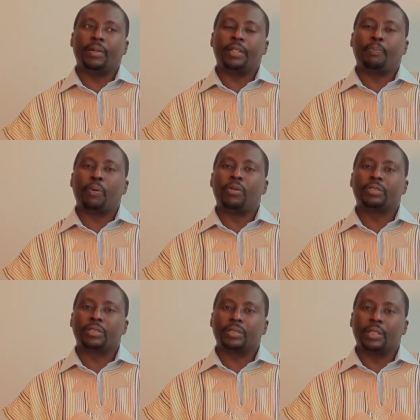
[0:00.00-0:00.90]
the
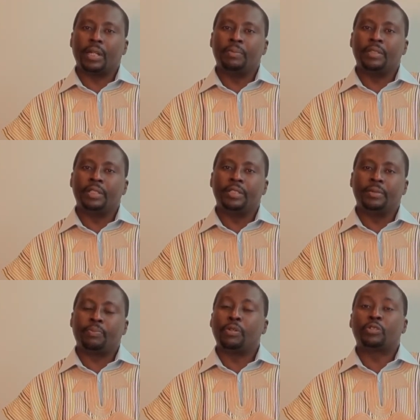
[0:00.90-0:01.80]

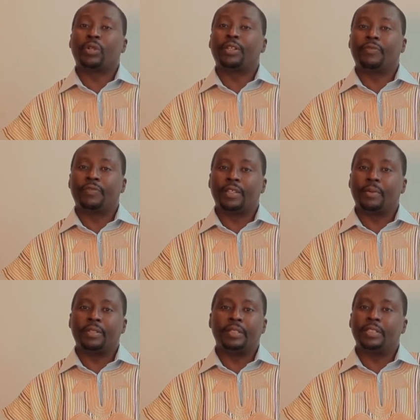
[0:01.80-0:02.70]

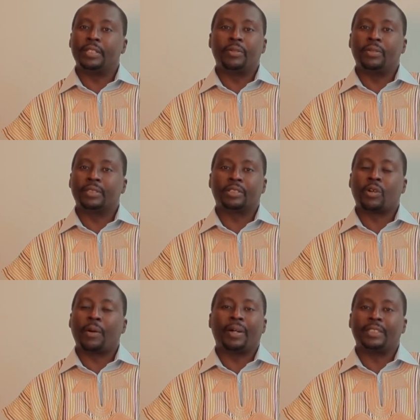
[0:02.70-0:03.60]
post-2050 MDG goals
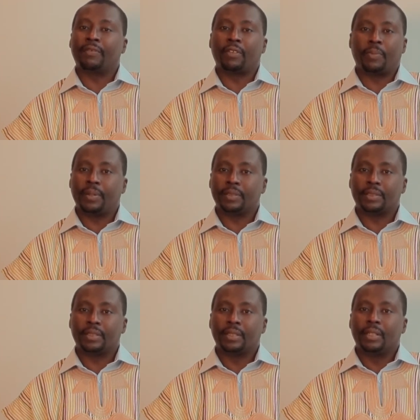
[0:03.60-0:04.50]
is all about
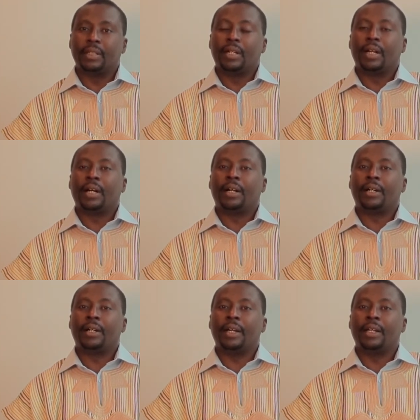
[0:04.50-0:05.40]
development.
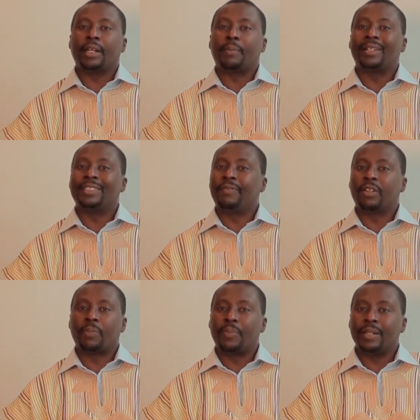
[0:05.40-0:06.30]
And about
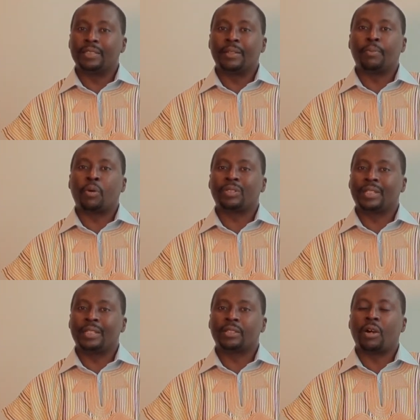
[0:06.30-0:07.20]
development in broad
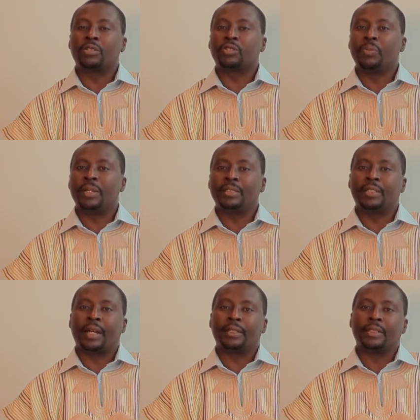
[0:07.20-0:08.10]
sense also
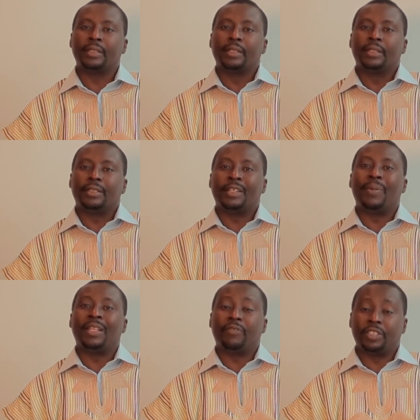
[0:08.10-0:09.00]
means that the
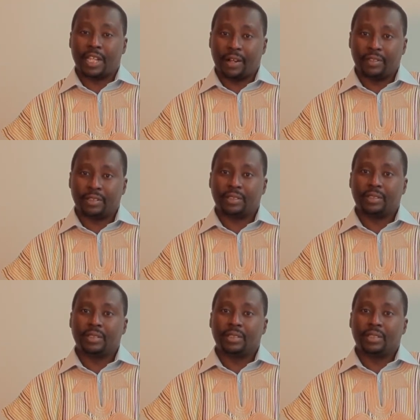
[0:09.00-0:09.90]
beneficiaries